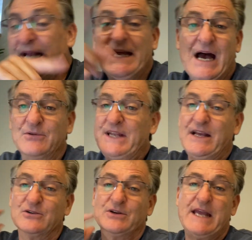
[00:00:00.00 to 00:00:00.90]
Anyhow,
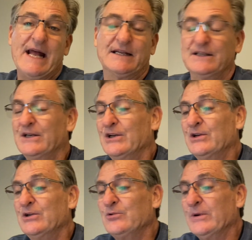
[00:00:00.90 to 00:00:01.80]
take a look at it.
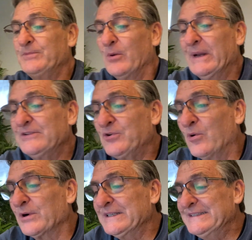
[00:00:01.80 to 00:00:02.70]
Crypto
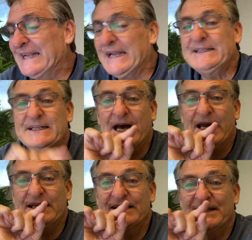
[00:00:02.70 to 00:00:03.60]
Mentor
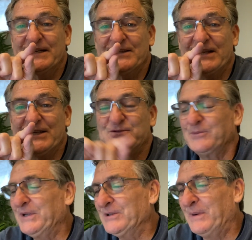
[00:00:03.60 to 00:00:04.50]
99. Thanks for
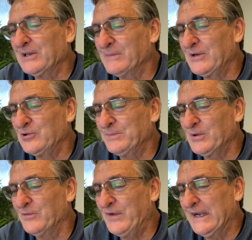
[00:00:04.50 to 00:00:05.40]
being a part of my
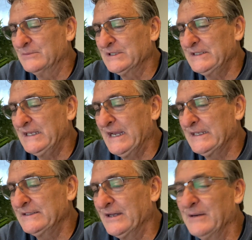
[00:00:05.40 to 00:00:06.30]
crypto family.
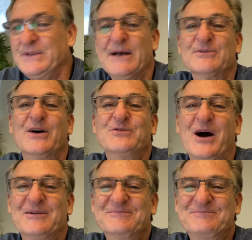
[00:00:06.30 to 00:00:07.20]
And um, yeah, love
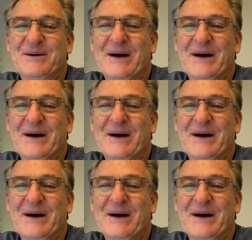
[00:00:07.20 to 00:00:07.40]
y'all.